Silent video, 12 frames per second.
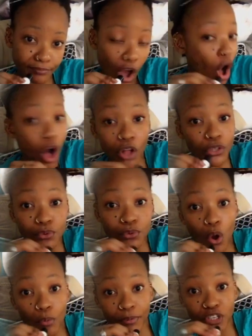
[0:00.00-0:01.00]
All you
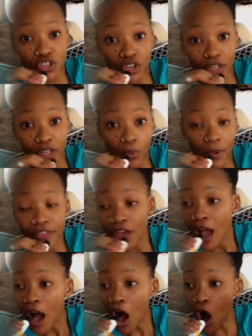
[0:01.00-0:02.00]
gonna be chilling with
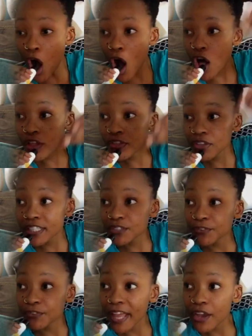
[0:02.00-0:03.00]
all these
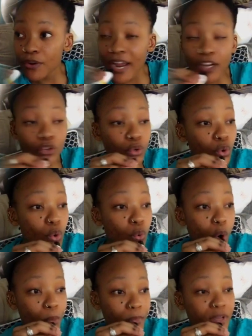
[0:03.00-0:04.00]
flagrant
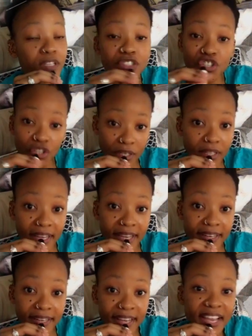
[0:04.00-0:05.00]
lukewarmers
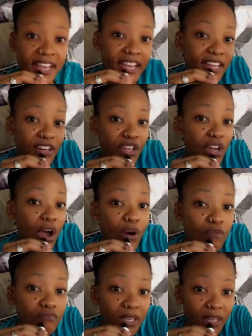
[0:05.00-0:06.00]
chilling in your
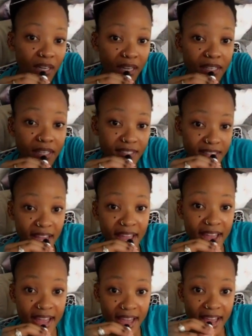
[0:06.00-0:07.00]
midst,
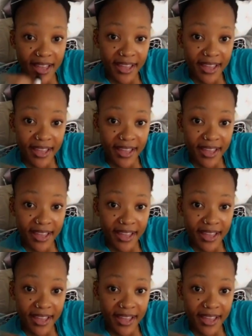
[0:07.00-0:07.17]
yeah.